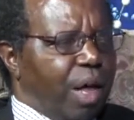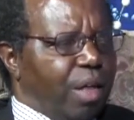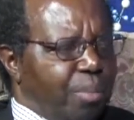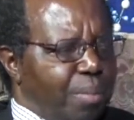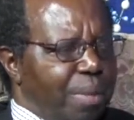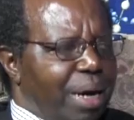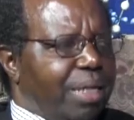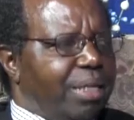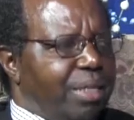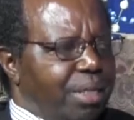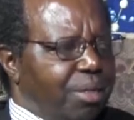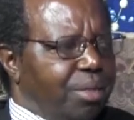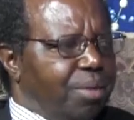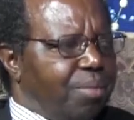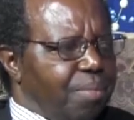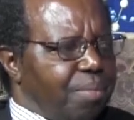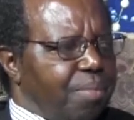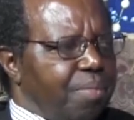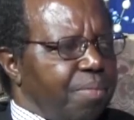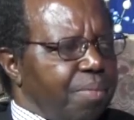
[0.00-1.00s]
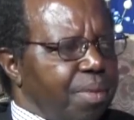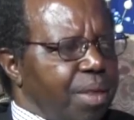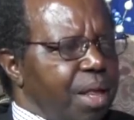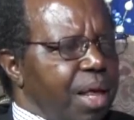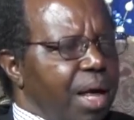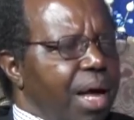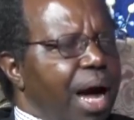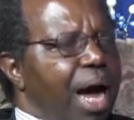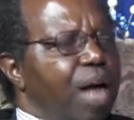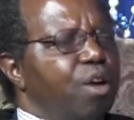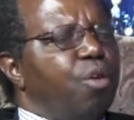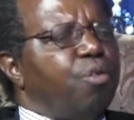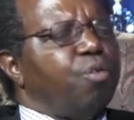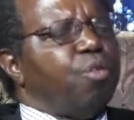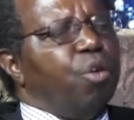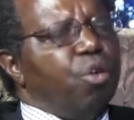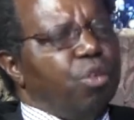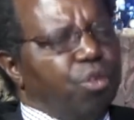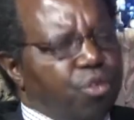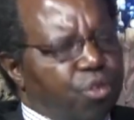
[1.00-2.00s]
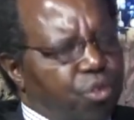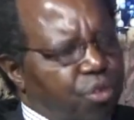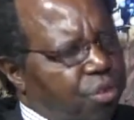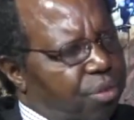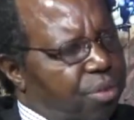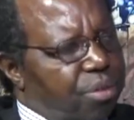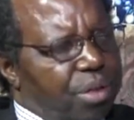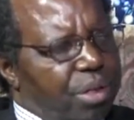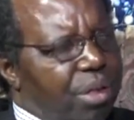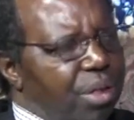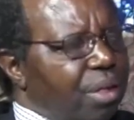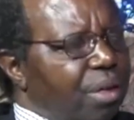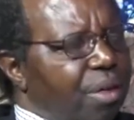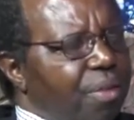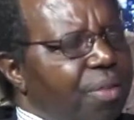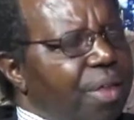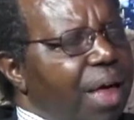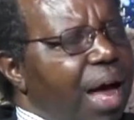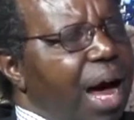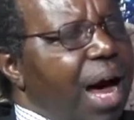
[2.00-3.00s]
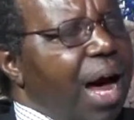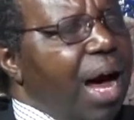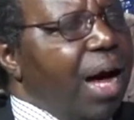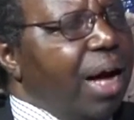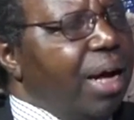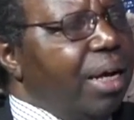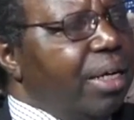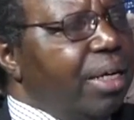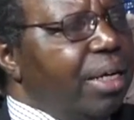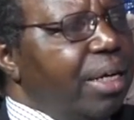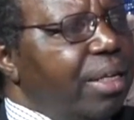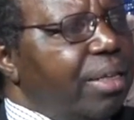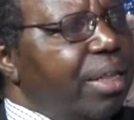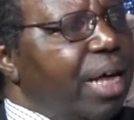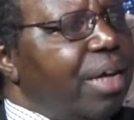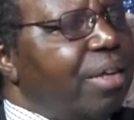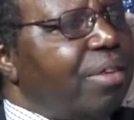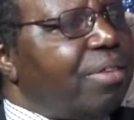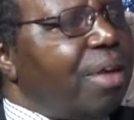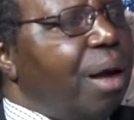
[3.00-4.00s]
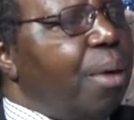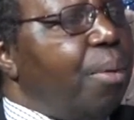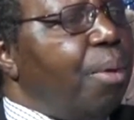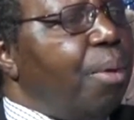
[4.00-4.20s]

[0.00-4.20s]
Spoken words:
marriage. And of course, there is a